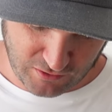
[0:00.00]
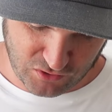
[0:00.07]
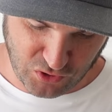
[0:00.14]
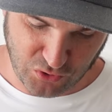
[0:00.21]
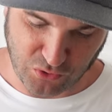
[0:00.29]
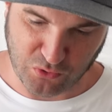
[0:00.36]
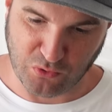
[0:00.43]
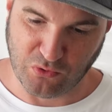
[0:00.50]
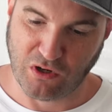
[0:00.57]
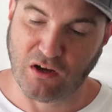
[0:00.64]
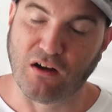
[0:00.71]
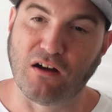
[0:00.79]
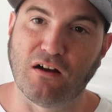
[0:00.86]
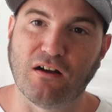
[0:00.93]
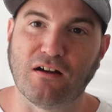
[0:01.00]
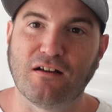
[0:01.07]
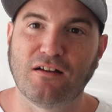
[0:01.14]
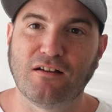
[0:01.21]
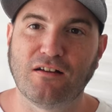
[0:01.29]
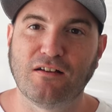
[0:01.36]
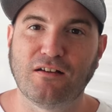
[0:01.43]
to uh,
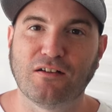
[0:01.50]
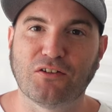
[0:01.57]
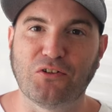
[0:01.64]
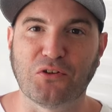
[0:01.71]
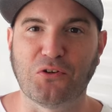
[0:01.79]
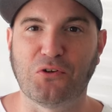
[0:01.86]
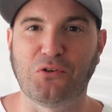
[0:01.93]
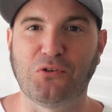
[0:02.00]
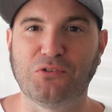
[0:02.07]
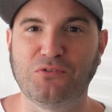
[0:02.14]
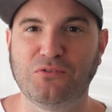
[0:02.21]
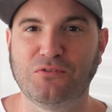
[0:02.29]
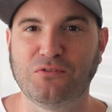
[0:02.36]
good old